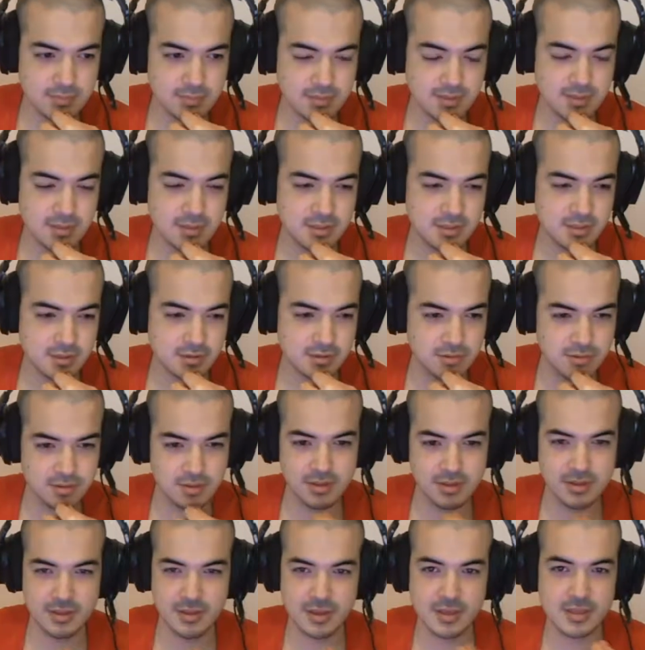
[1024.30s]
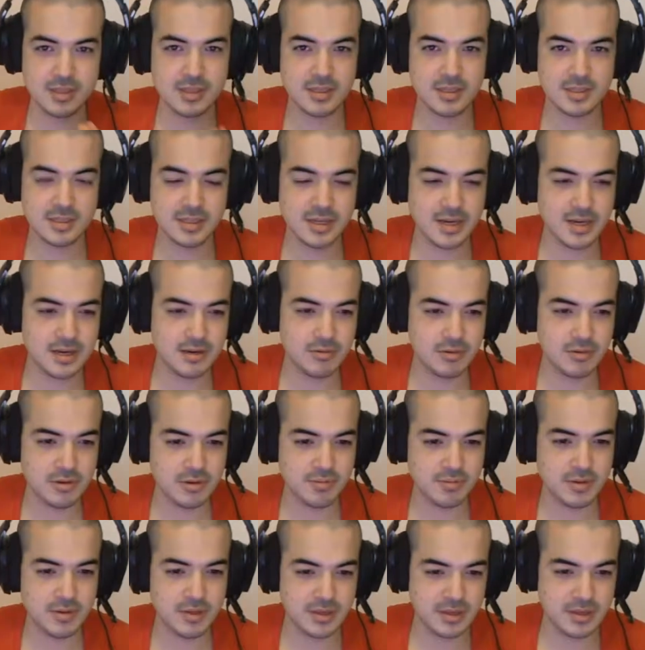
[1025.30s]
so that's exactly what he
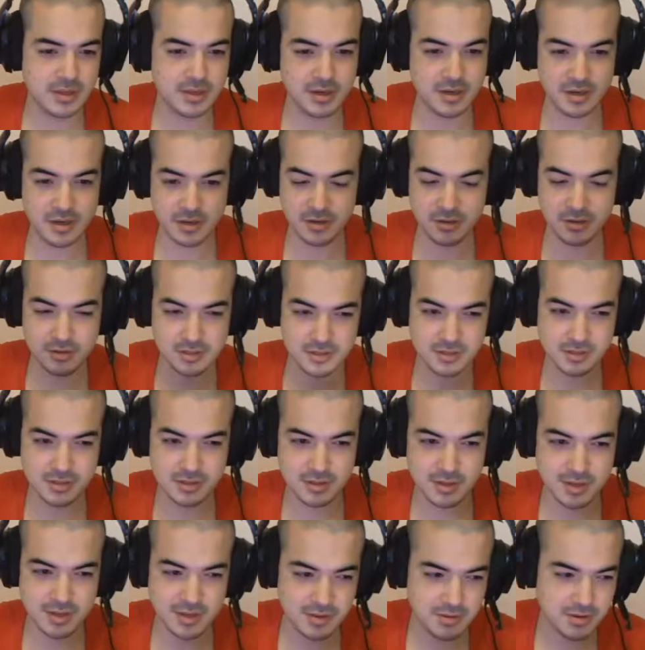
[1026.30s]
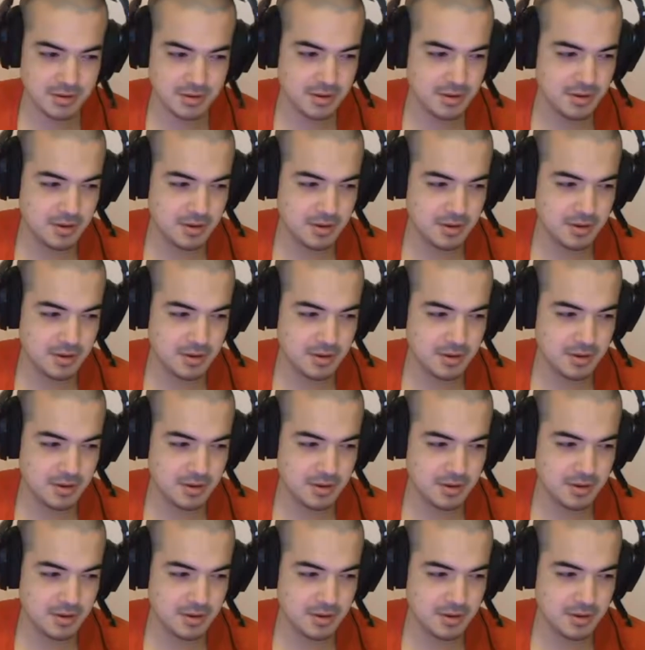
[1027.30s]
meant, and I understood that.